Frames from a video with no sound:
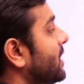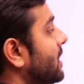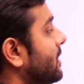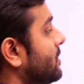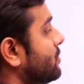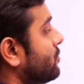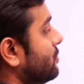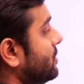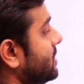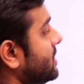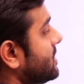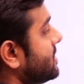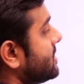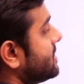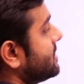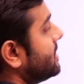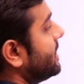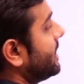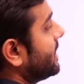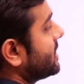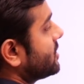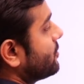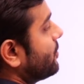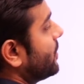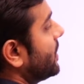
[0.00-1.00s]
So this is the
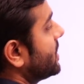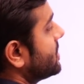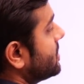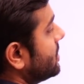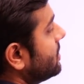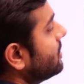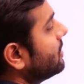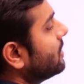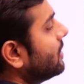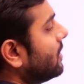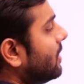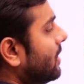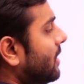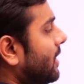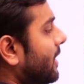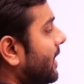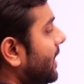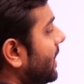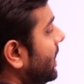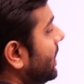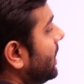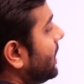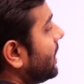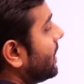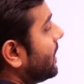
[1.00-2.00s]
expression
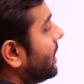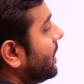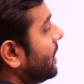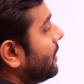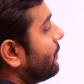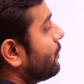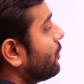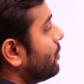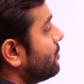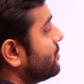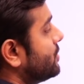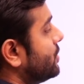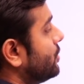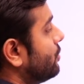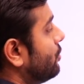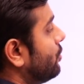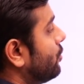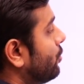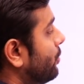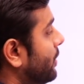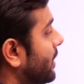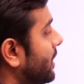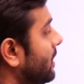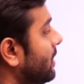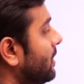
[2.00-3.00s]
integrating from 0
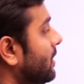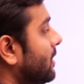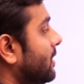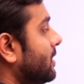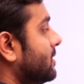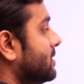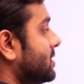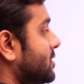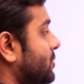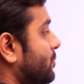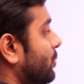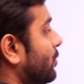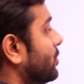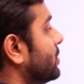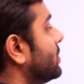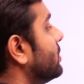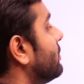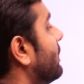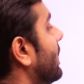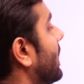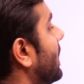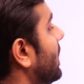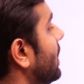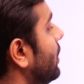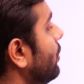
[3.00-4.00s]
to L. Just put the
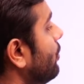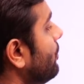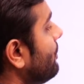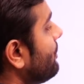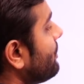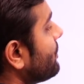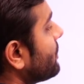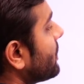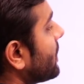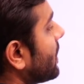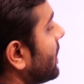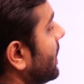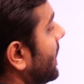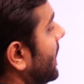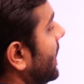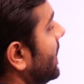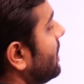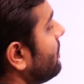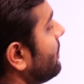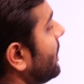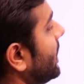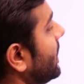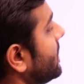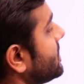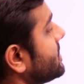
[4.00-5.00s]
value, L
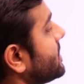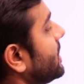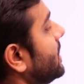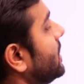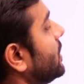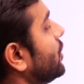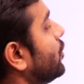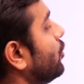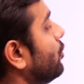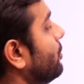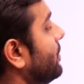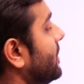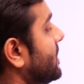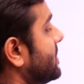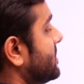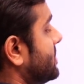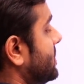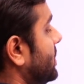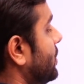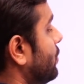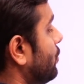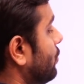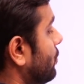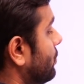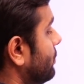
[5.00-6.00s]
minus L cube is
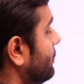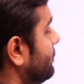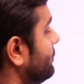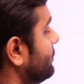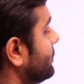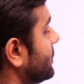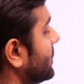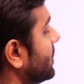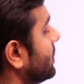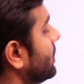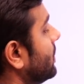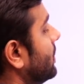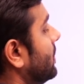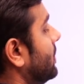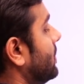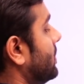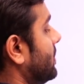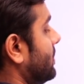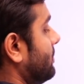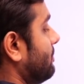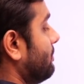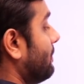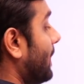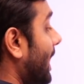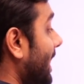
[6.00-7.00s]
0
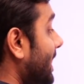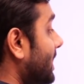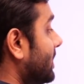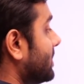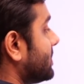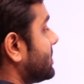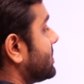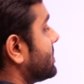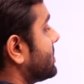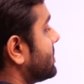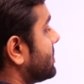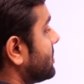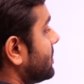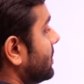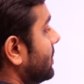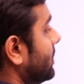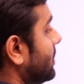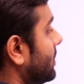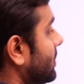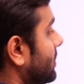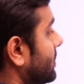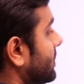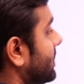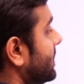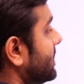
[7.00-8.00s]
minus
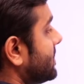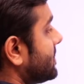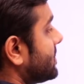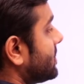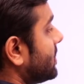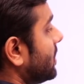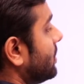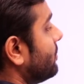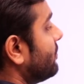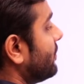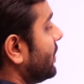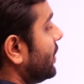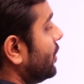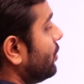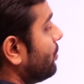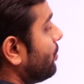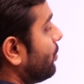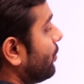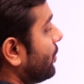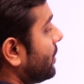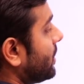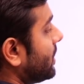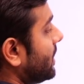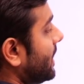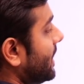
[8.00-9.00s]
this term. When you
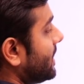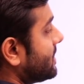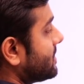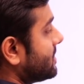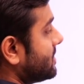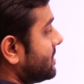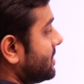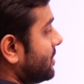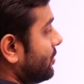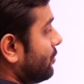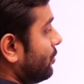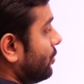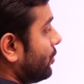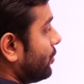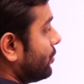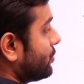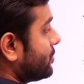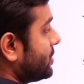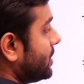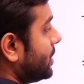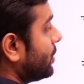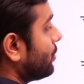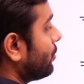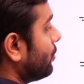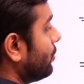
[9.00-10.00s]
put x is equal to
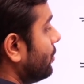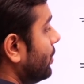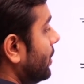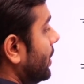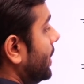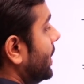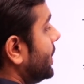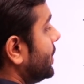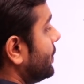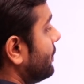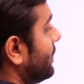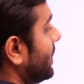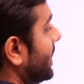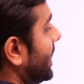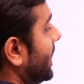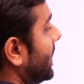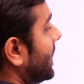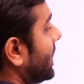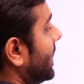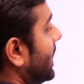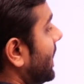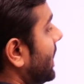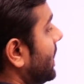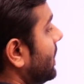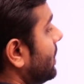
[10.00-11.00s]
0, you will
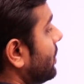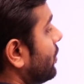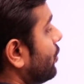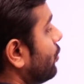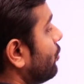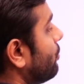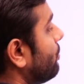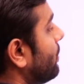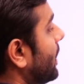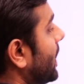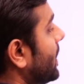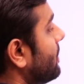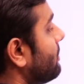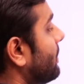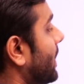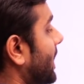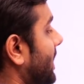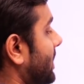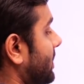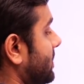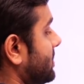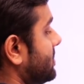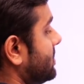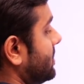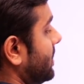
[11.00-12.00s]
get L cube by
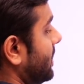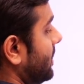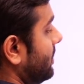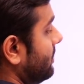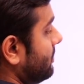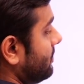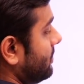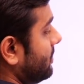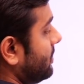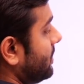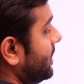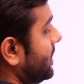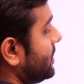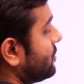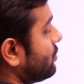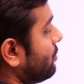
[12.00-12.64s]
minus 3. Right?